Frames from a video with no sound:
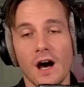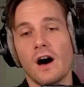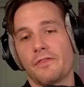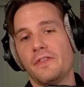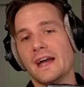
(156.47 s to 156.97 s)

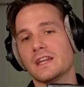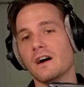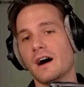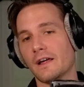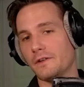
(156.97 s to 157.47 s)
Oh, thank
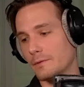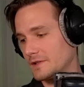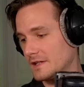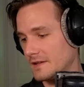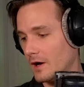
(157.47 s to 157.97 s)
God. I thought I
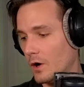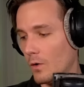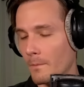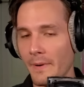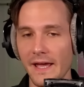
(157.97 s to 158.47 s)
was gonna say
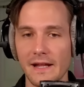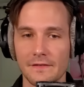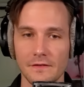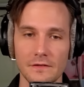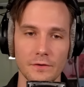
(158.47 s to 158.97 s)
homemade
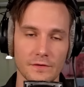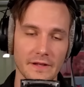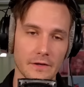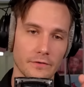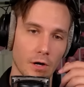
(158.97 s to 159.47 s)
as in you use
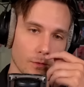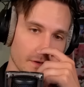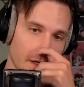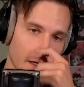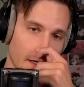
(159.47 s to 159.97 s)
like your
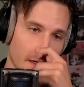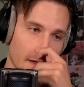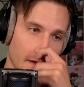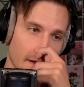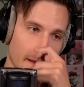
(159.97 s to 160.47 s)
own
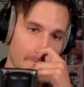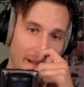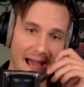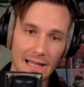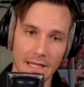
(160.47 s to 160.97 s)

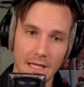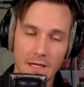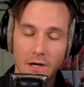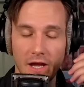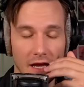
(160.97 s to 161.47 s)
milk.
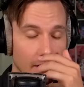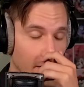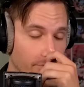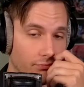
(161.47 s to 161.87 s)
Okay, okay.